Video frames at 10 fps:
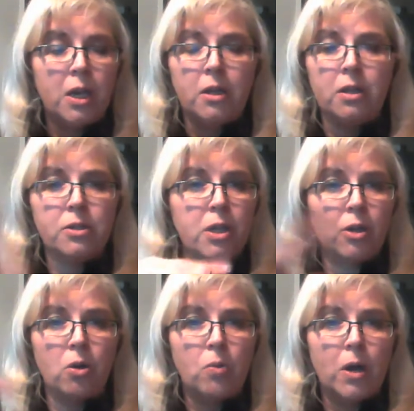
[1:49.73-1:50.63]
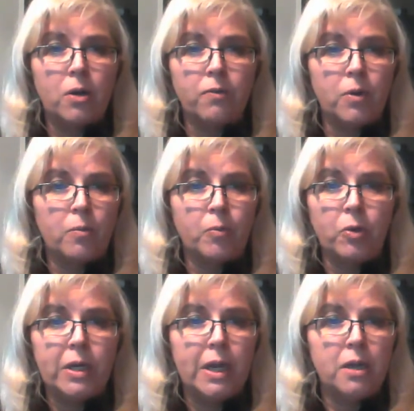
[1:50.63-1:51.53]
this can go out from
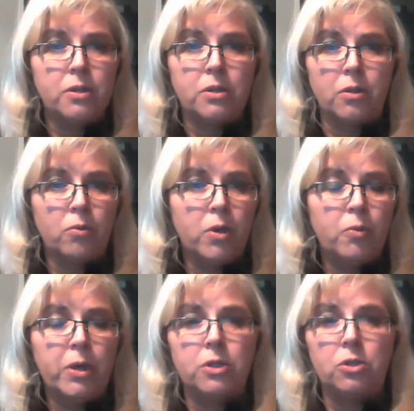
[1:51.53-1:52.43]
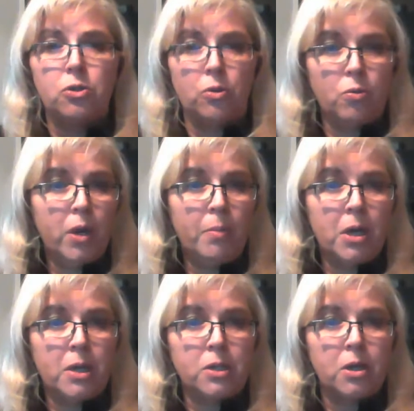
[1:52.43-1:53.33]
3 days to 3 weeks to 3
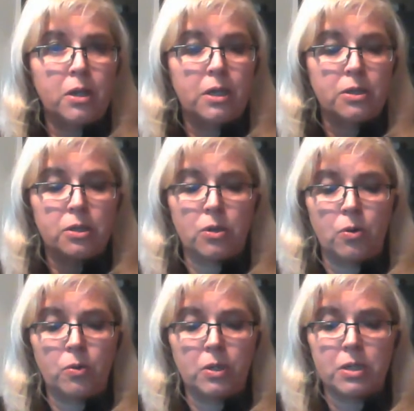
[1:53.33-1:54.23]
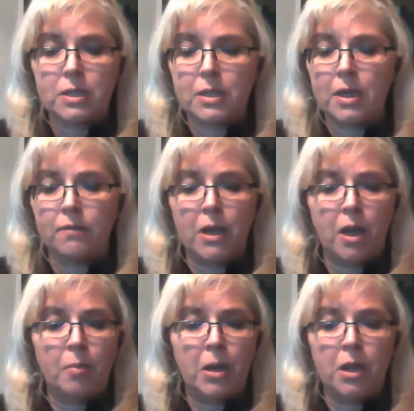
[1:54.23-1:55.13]
months on this. So this doesn't have to
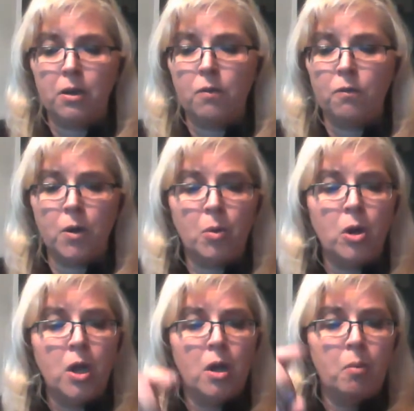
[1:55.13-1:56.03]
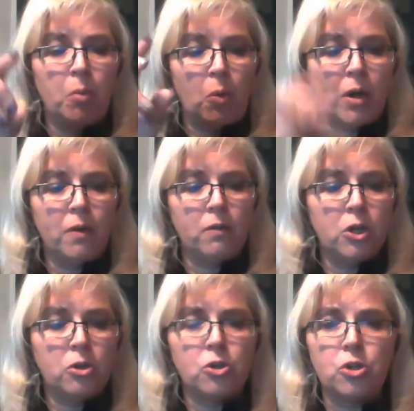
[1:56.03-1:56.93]
happen in November, but whatever
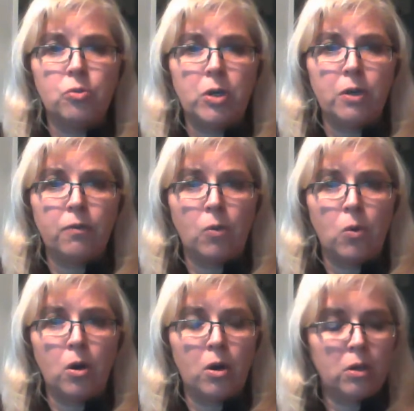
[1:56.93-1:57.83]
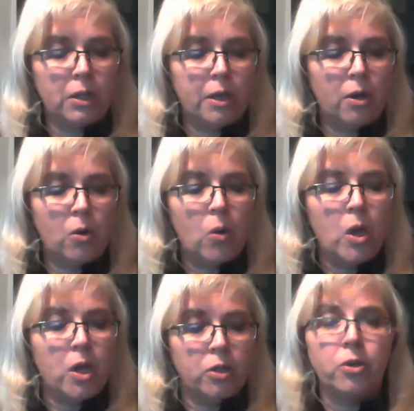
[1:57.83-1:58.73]
you're shooting for, Leo,
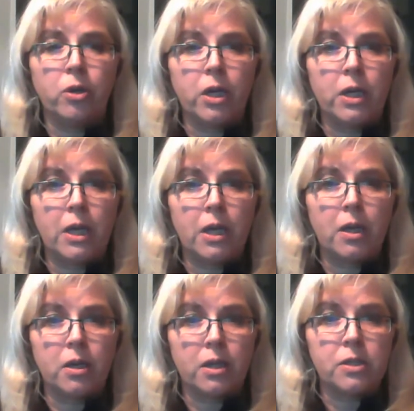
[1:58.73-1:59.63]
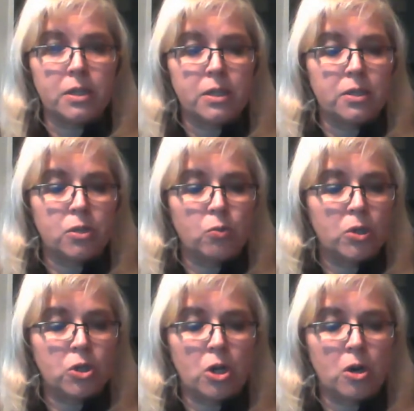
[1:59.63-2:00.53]
you're going to get it, because this is the
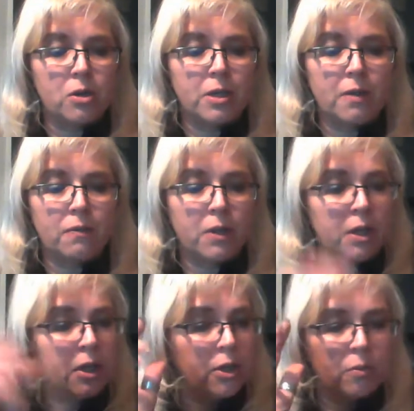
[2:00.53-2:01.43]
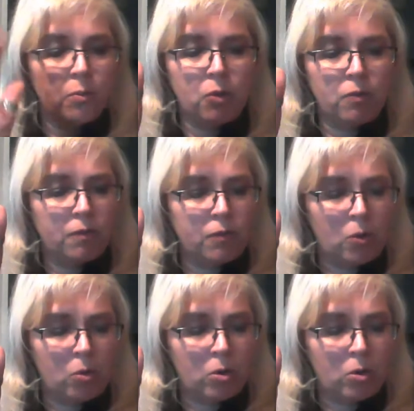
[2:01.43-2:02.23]
wish card. Definitely you're moving forward